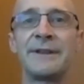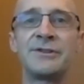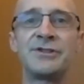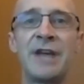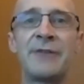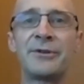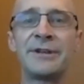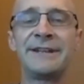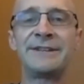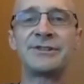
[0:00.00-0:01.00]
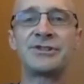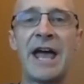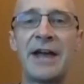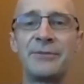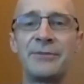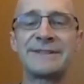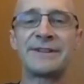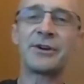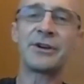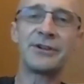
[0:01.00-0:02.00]
Generally, shadow
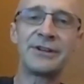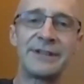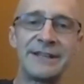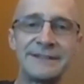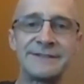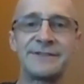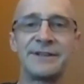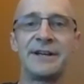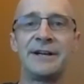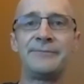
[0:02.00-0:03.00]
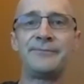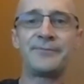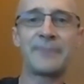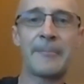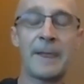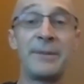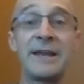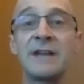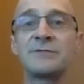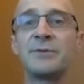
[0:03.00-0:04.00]
material is,
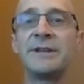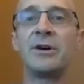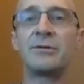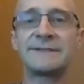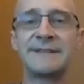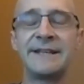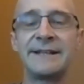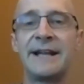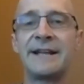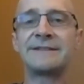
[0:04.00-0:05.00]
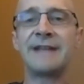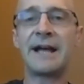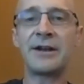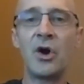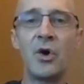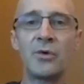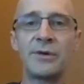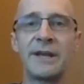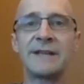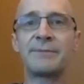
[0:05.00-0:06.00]
because we don't see it and it's not
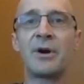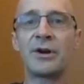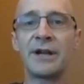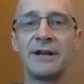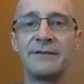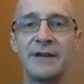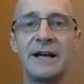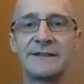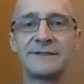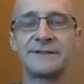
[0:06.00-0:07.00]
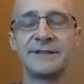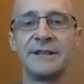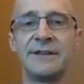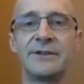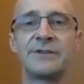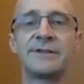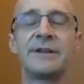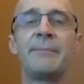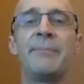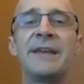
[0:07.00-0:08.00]
owned as part of us, there's
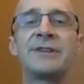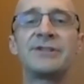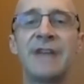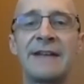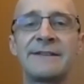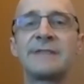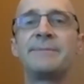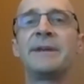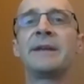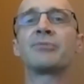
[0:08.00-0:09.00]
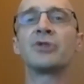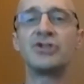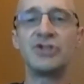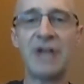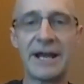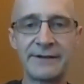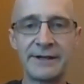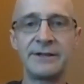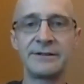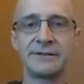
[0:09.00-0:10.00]
a big chance that it's being
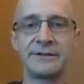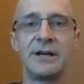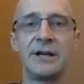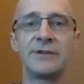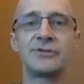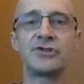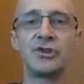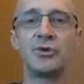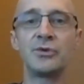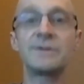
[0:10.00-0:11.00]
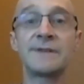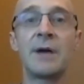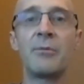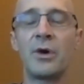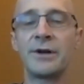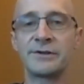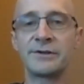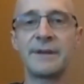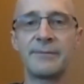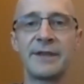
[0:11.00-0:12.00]
projected onto someone or
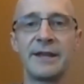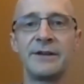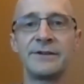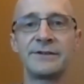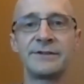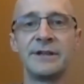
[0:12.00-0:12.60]
something else.